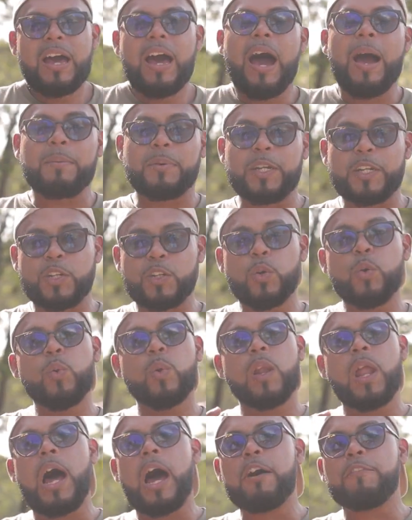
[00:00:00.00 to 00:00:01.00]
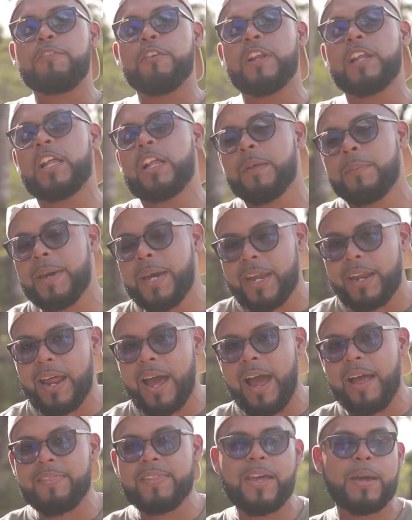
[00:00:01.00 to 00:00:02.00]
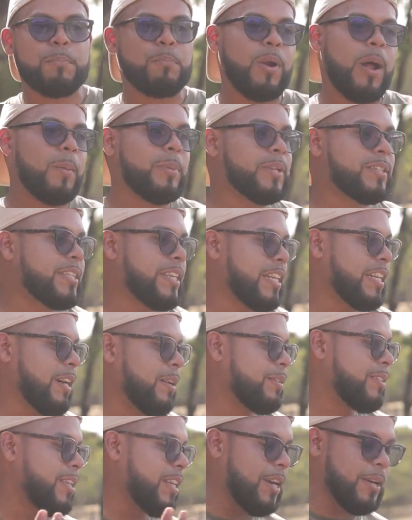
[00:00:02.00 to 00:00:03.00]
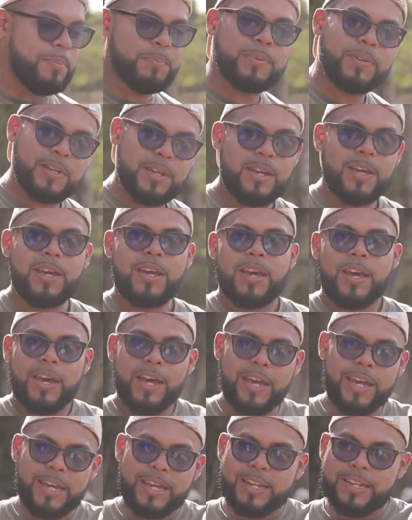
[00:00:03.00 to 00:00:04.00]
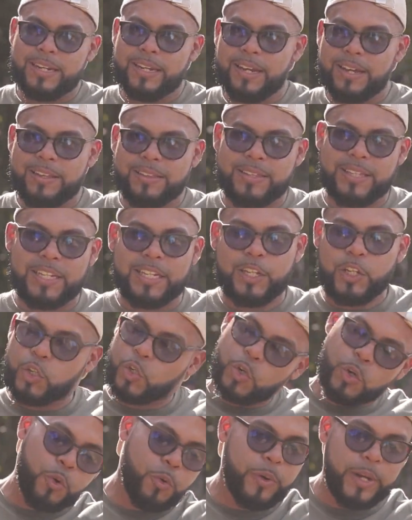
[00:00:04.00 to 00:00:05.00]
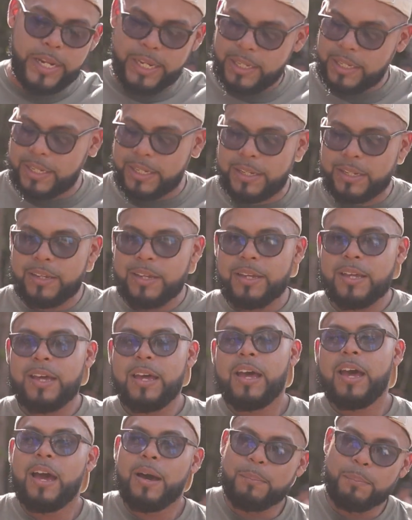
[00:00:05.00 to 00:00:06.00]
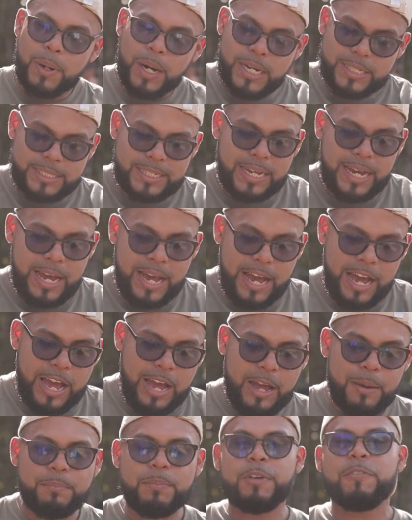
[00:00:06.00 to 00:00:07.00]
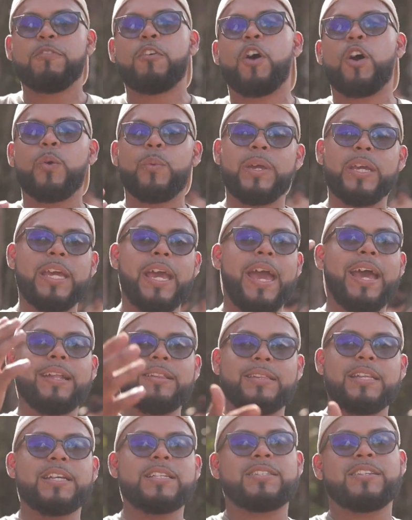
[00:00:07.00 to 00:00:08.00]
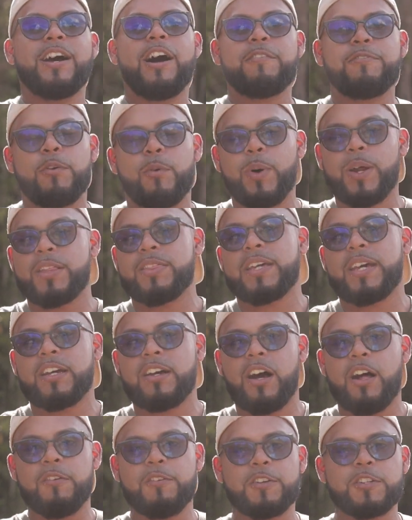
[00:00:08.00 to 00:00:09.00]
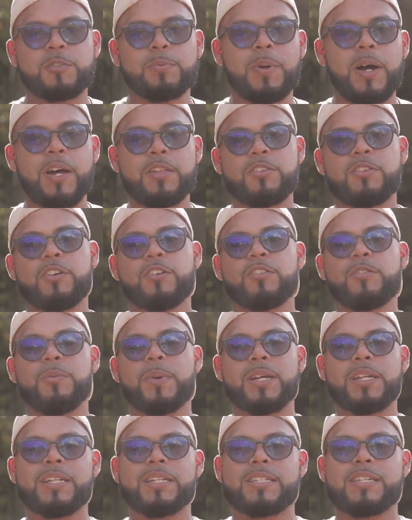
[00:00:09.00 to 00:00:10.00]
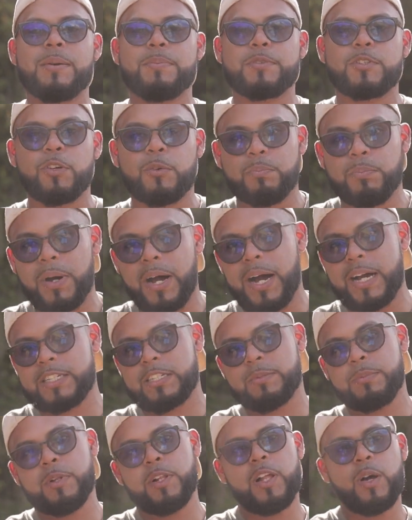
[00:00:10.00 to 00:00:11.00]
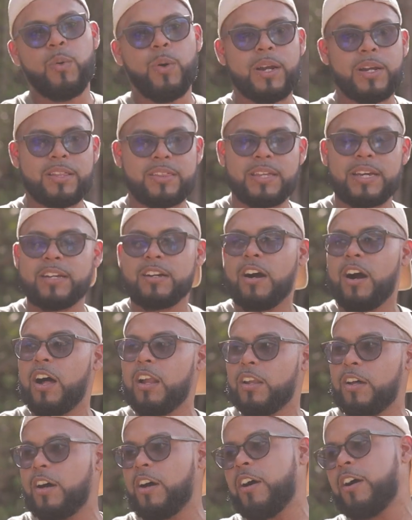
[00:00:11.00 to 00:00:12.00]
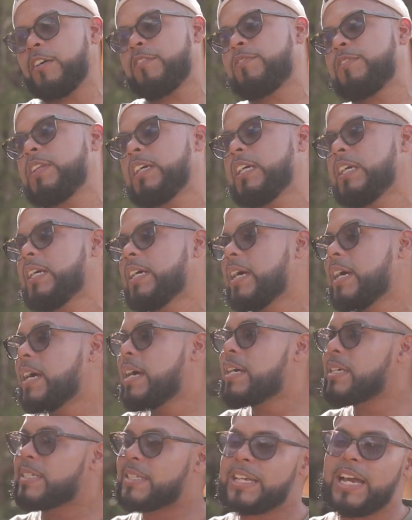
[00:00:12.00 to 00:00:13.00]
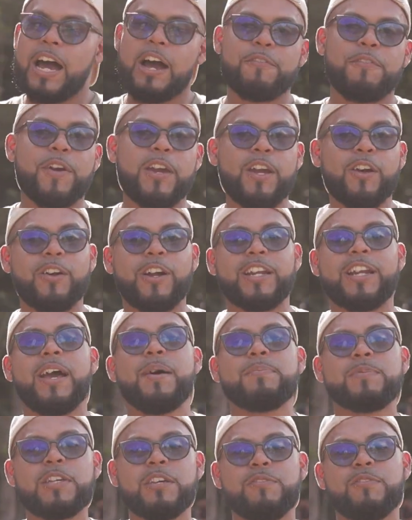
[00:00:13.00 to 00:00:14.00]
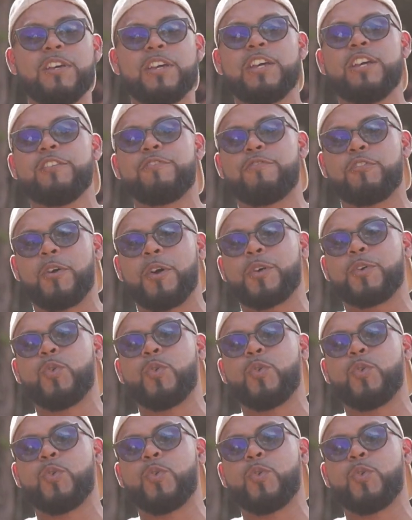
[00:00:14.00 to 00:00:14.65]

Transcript: I'm gonna cool off a little bit and then probably take a dip in the creek. But before we end this off, I want to thank all of our sponsors for making this episode possible. I want to thank all of the staff here at MTV for